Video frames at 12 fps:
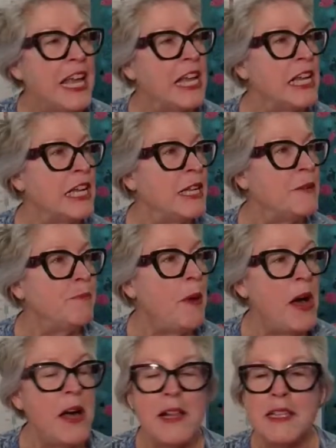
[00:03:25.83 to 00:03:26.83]
And
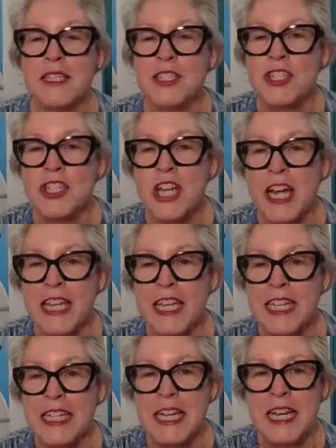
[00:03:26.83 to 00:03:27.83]
Paul is
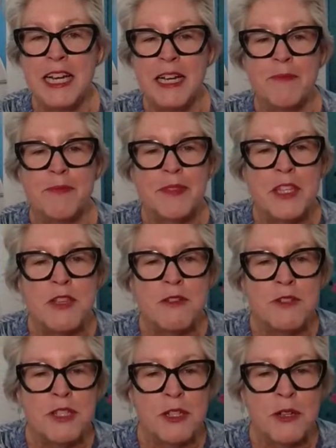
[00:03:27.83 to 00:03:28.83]
checking
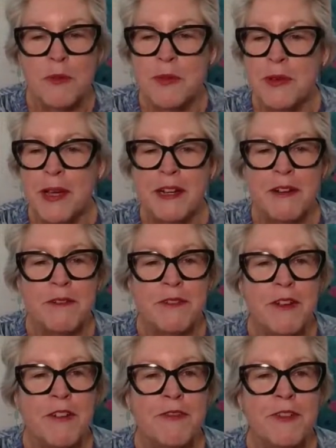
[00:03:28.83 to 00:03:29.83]
YouTube. So I don't
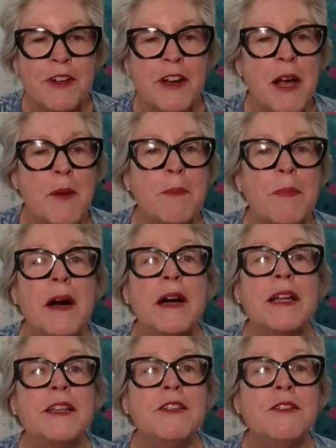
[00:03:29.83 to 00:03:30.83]
know if we're up
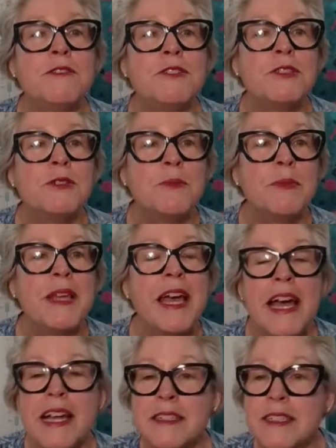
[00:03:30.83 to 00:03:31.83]
on YouTube
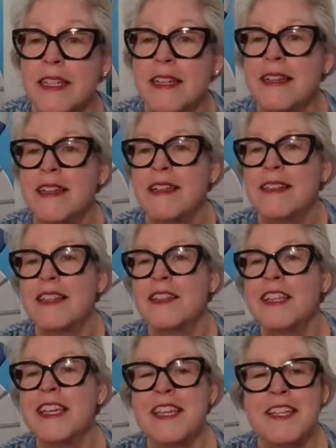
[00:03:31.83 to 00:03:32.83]
yet. The
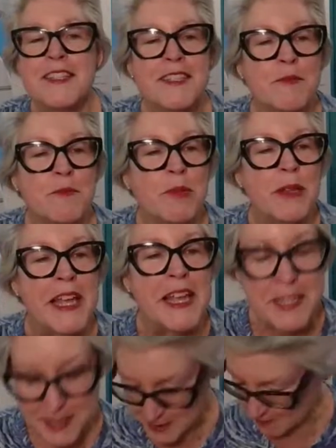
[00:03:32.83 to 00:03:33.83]
link is in
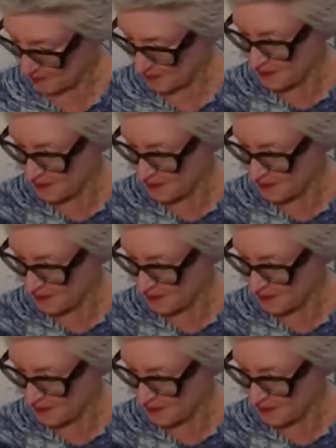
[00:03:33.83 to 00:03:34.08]
place.